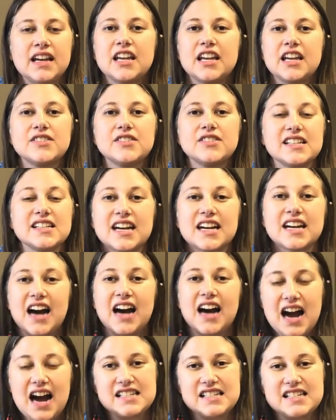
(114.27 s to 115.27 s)
gives us a
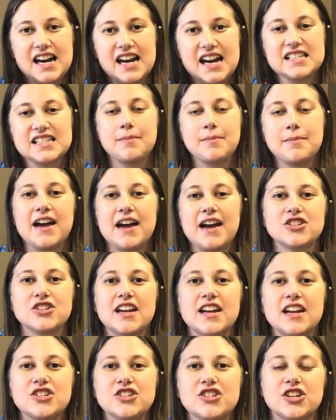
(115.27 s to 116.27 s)
God sized
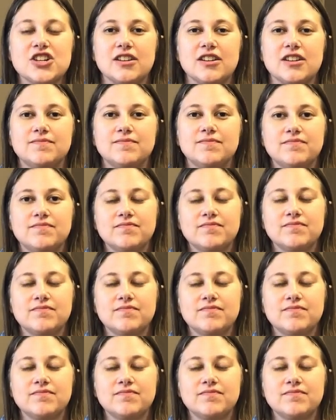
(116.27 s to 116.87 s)
imagination